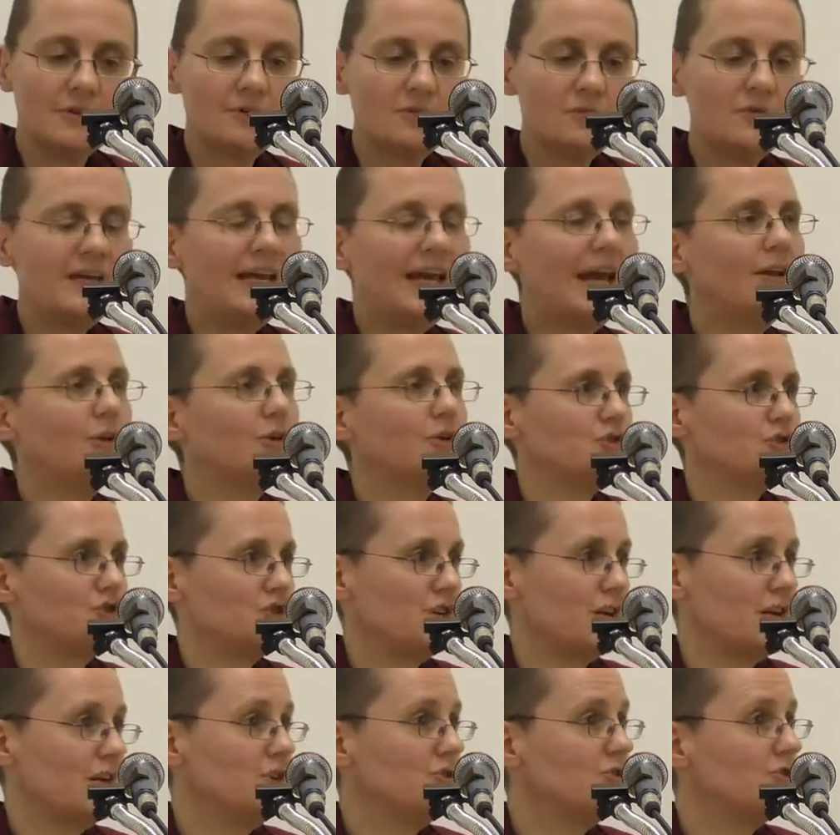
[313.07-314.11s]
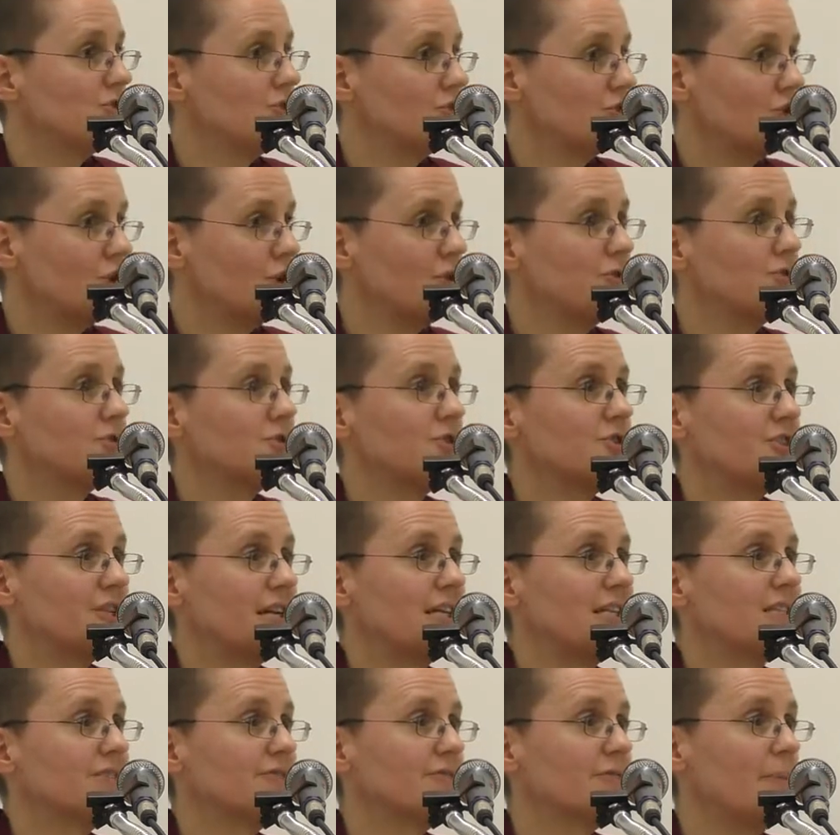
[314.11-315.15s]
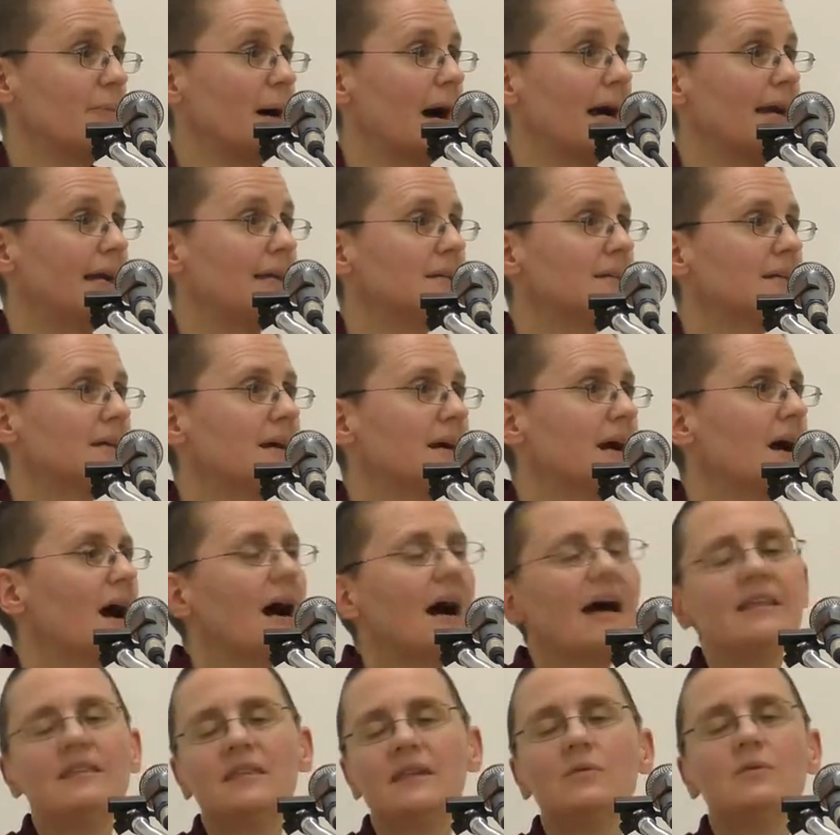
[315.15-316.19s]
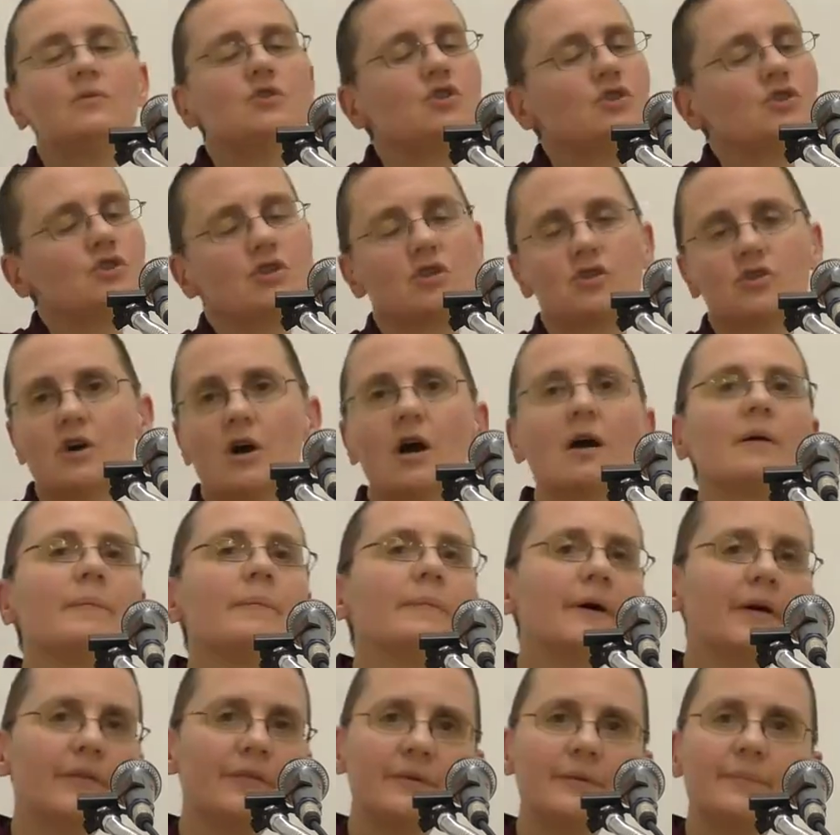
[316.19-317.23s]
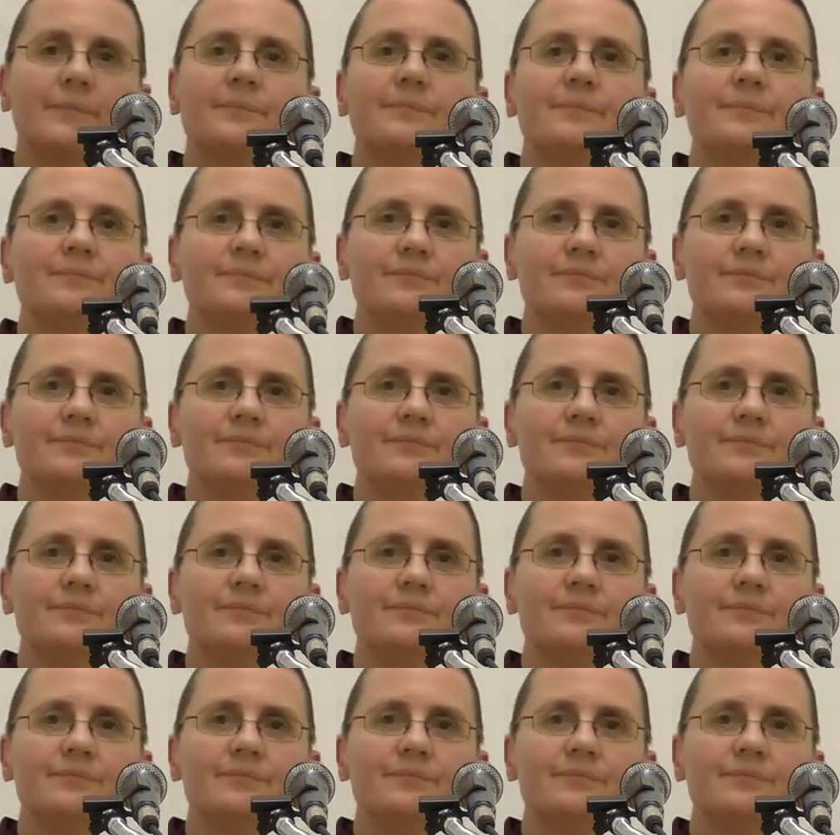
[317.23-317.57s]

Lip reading: we cannot change those states of mind, I think we should not talk about them.